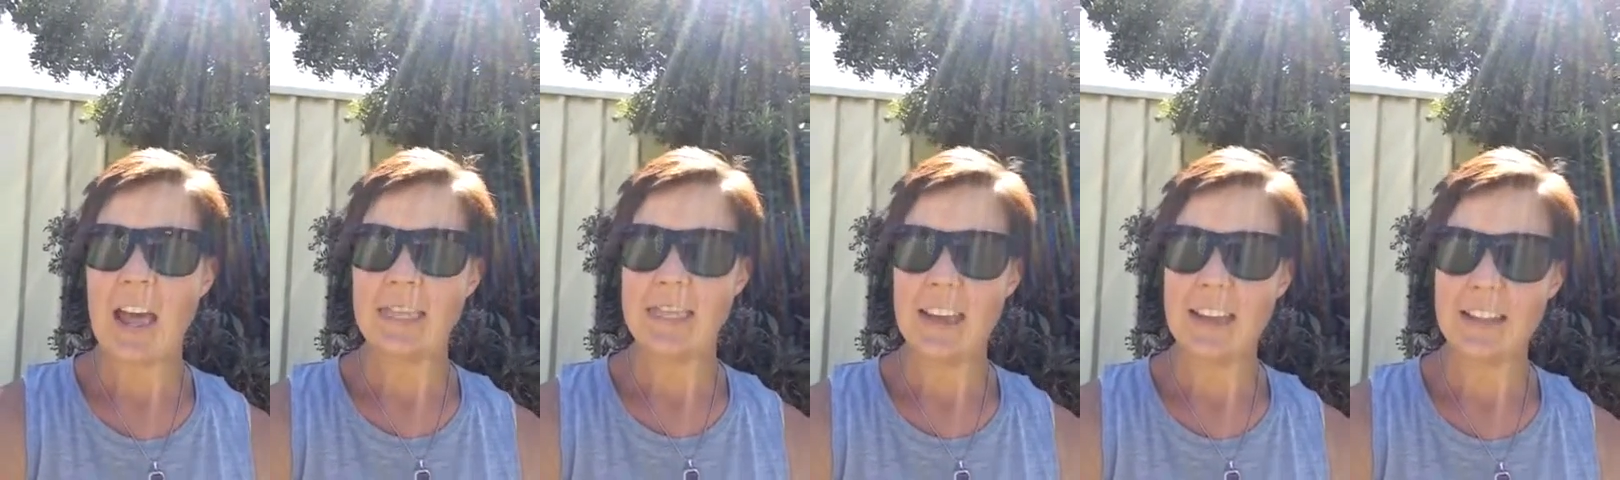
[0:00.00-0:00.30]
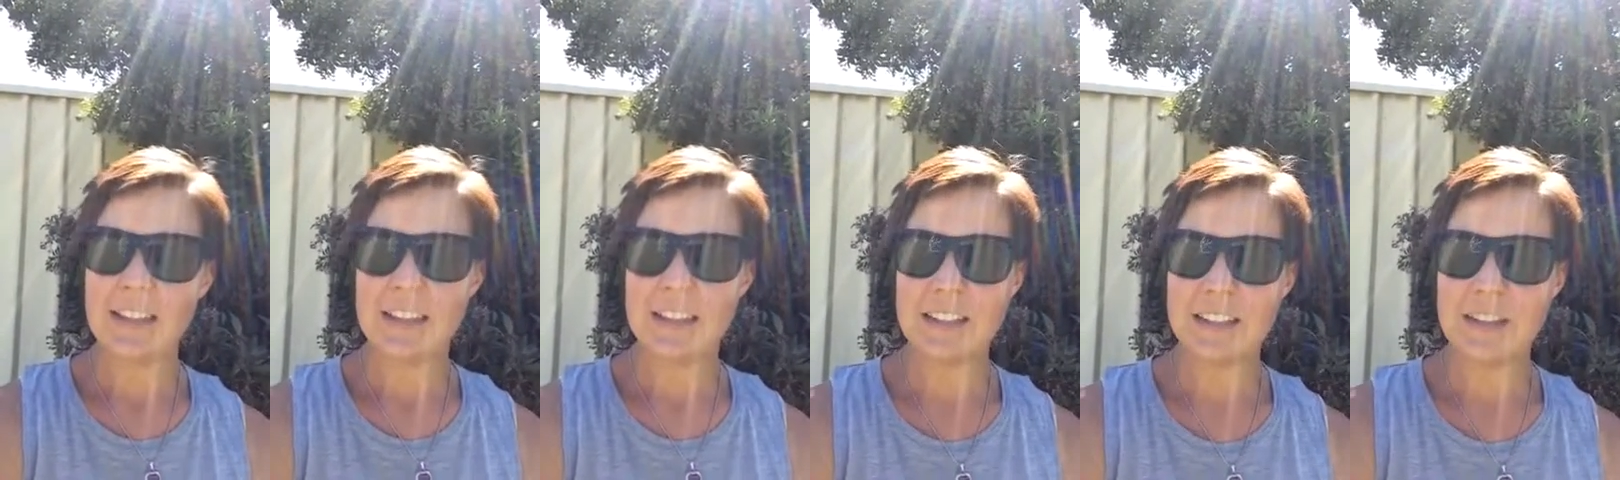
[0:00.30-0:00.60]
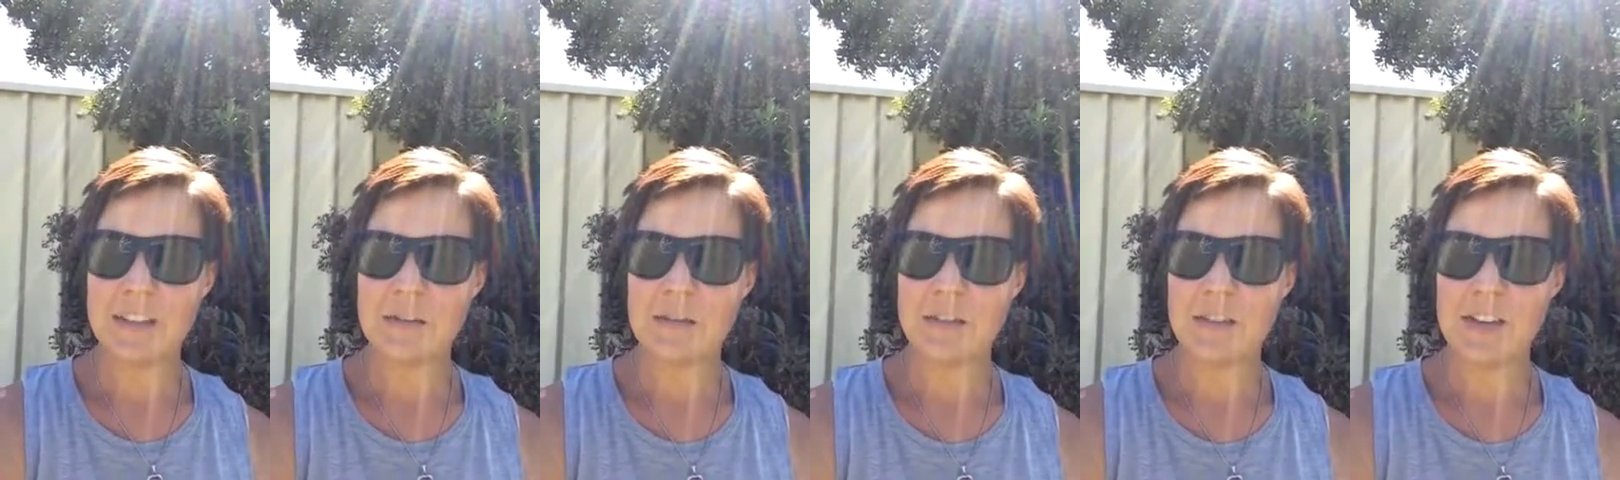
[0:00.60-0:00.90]
another little
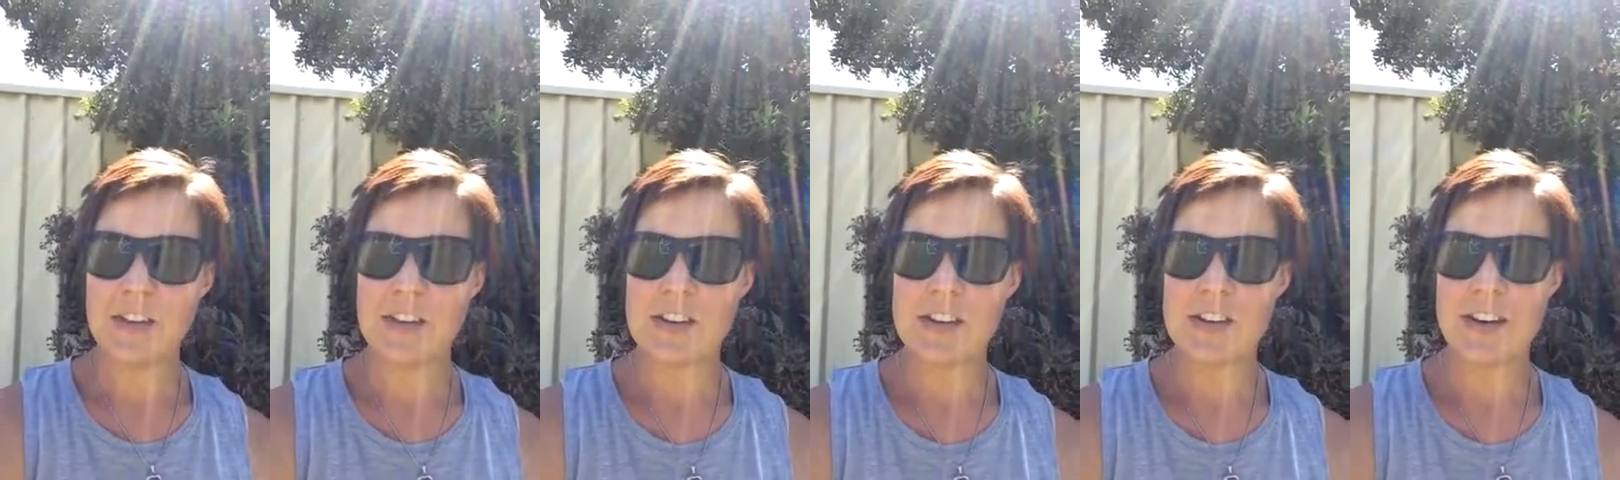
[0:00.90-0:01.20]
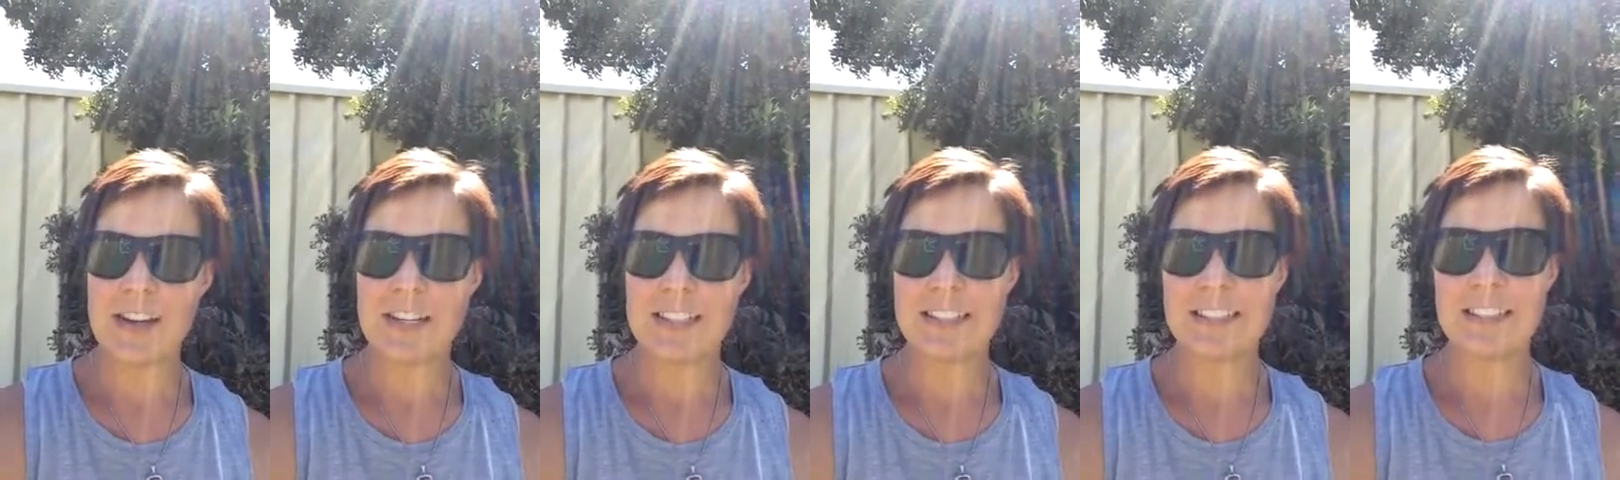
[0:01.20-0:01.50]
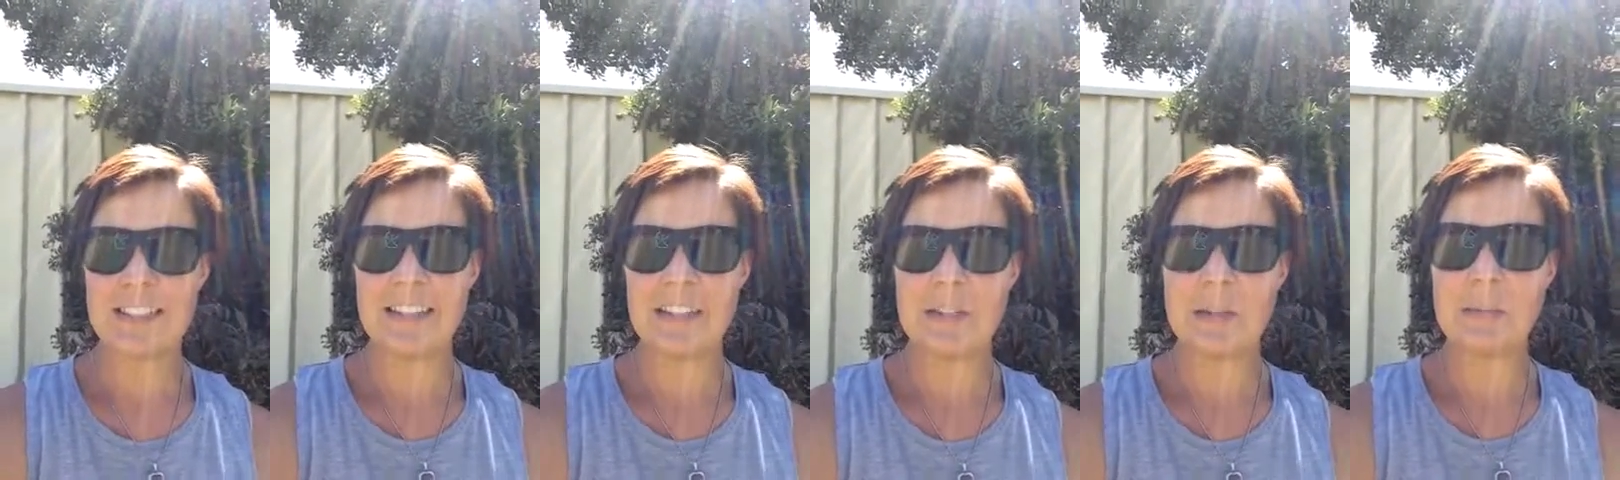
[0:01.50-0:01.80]
tip for you guys on these